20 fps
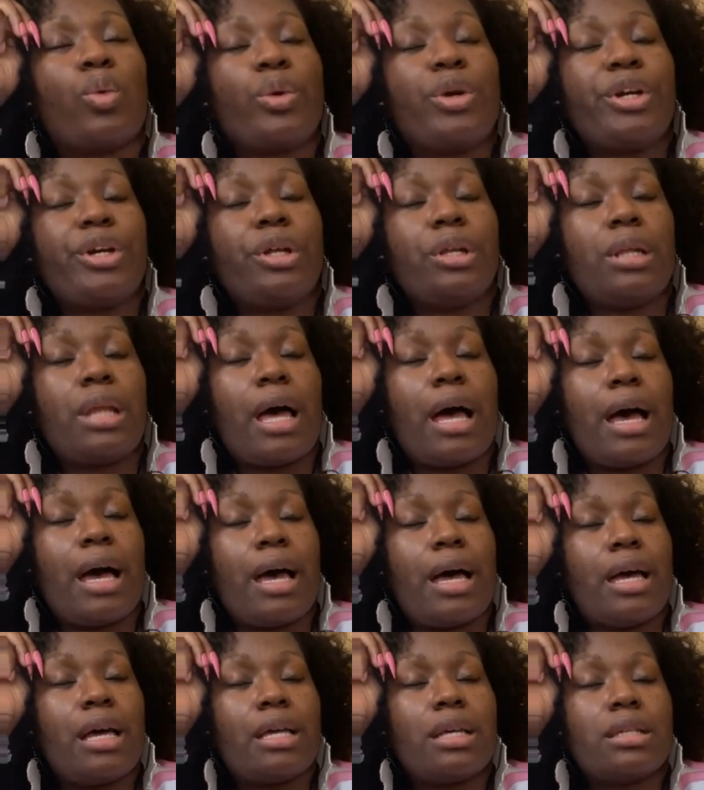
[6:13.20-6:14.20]

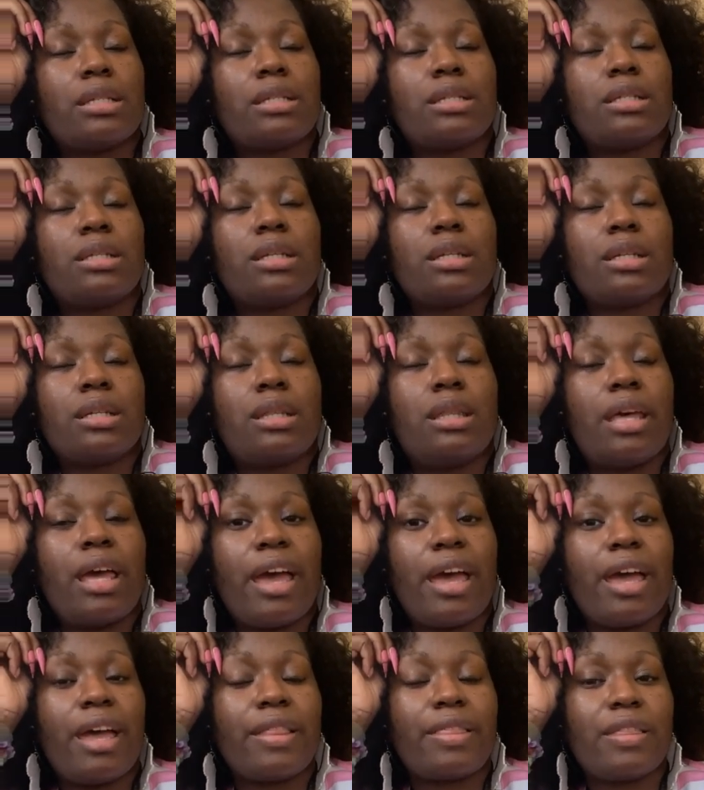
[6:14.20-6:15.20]
Realized
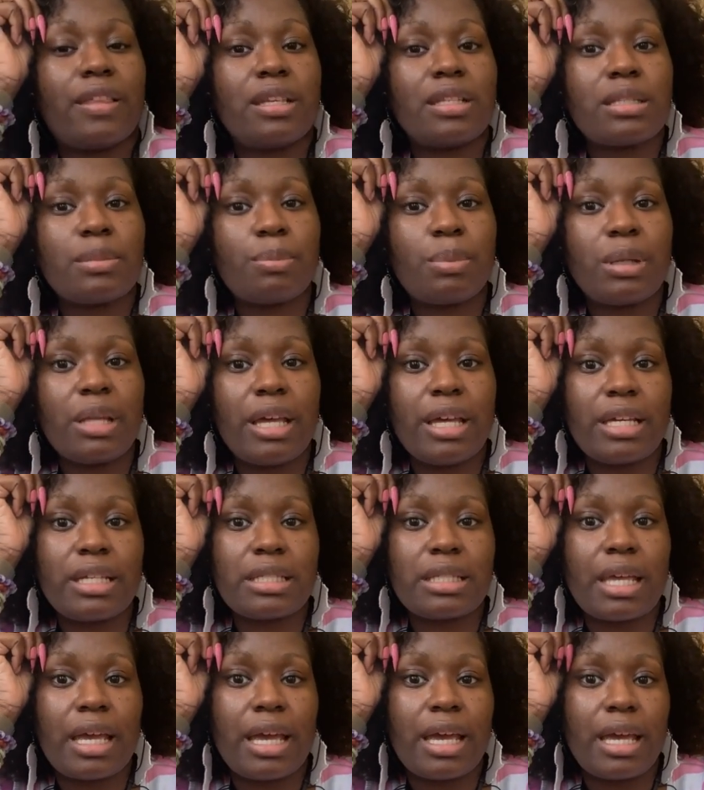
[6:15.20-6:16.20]
that this
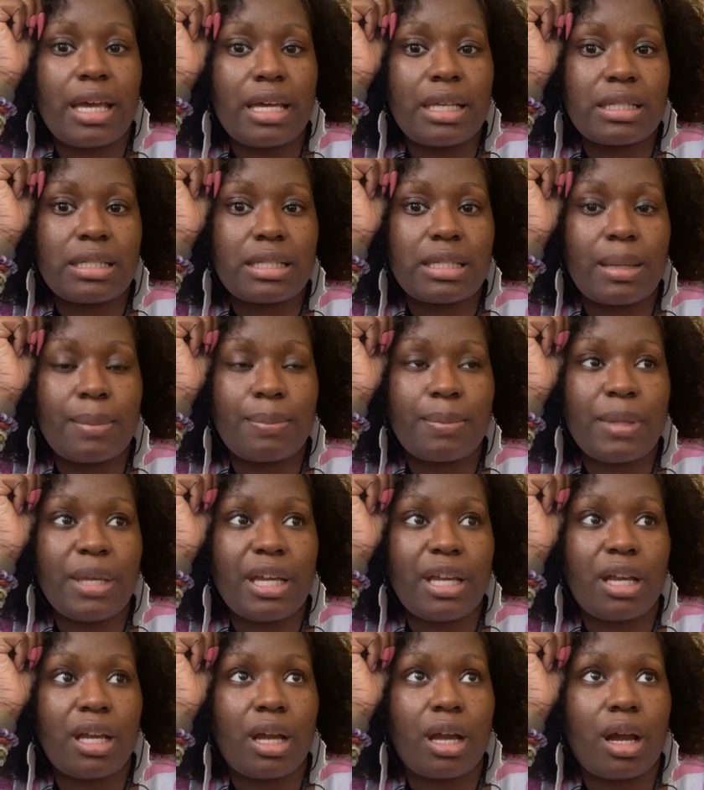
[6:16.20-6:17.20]
place had
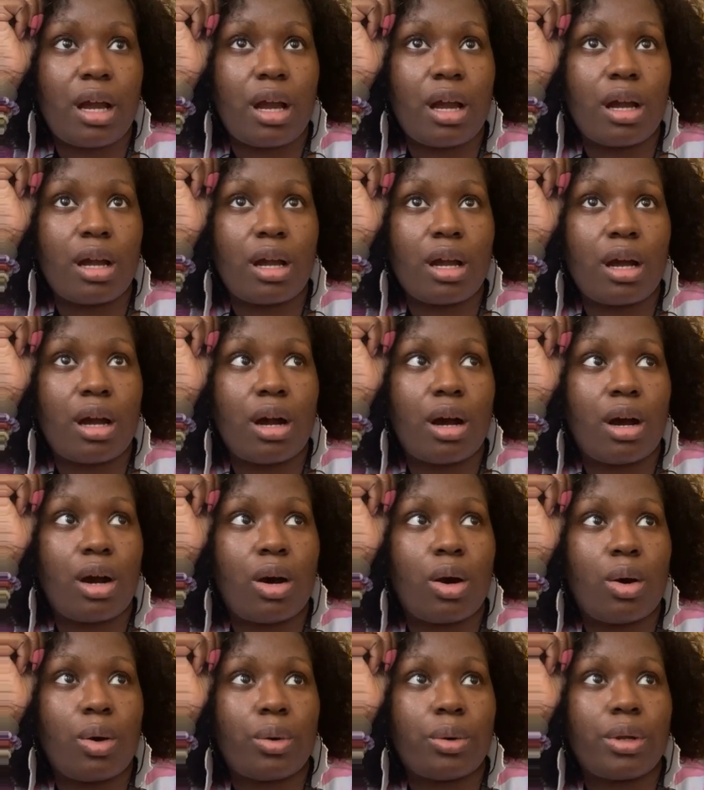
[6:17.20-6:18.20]
something
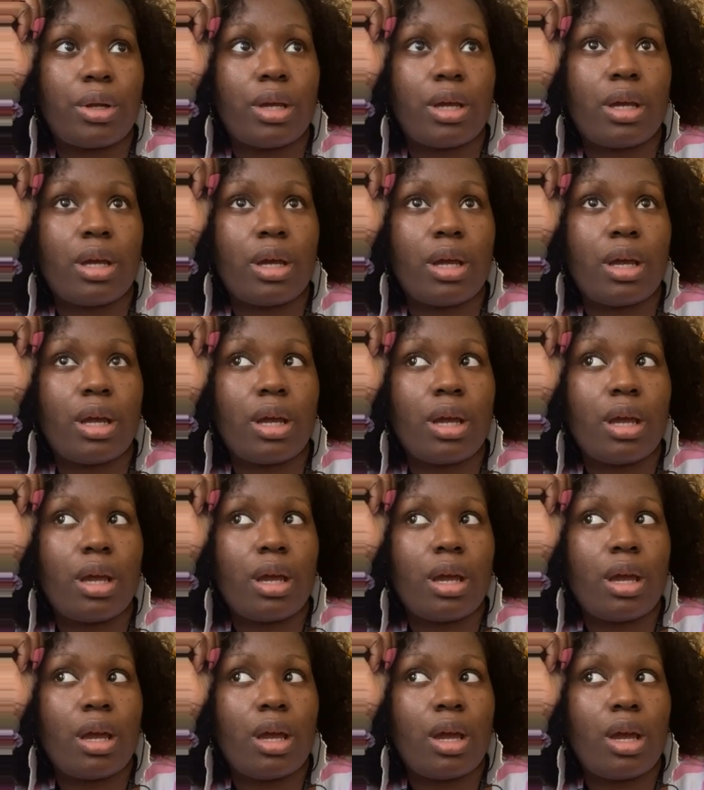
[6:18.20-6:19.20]
called
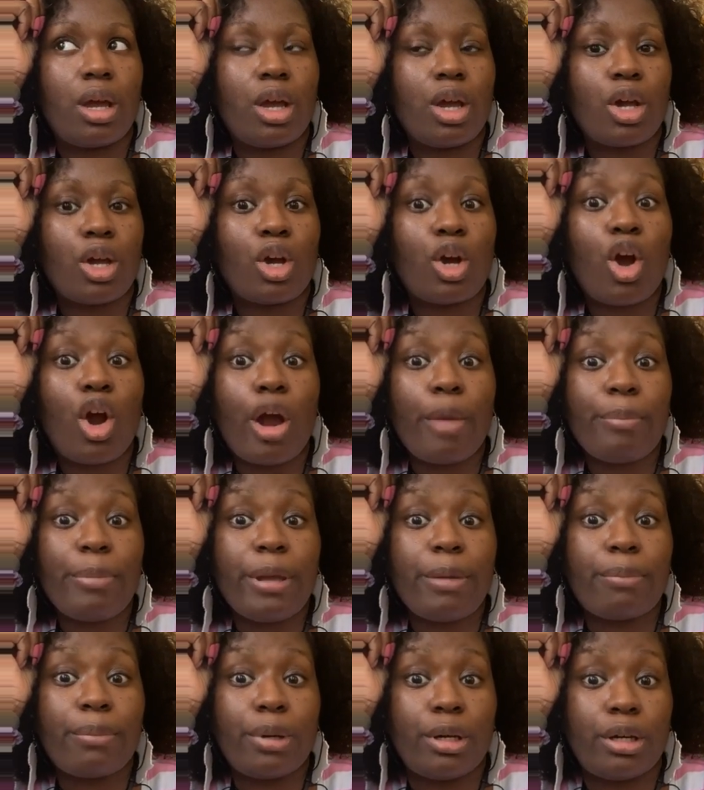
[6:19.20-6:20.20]

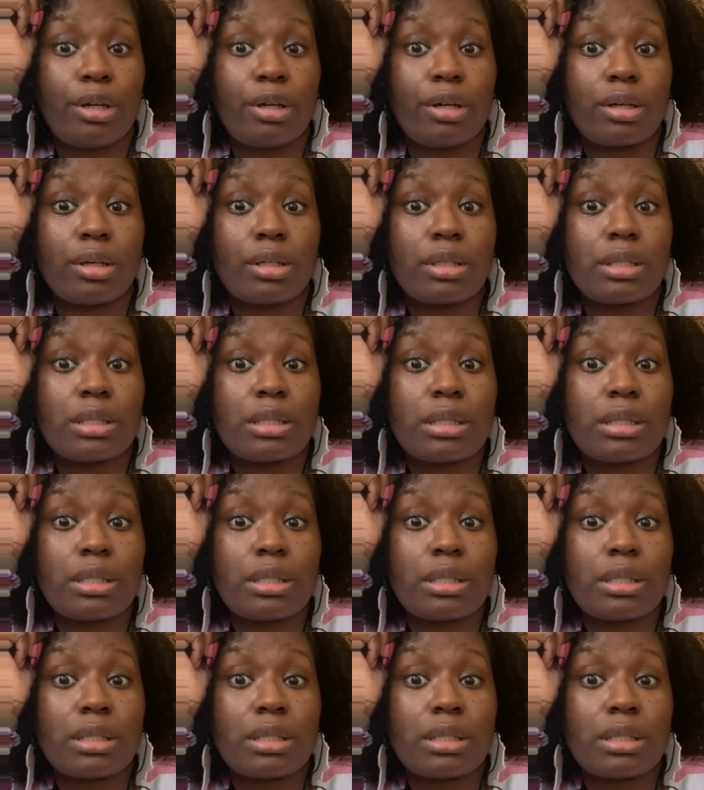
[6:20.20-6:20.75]
carpet bugs.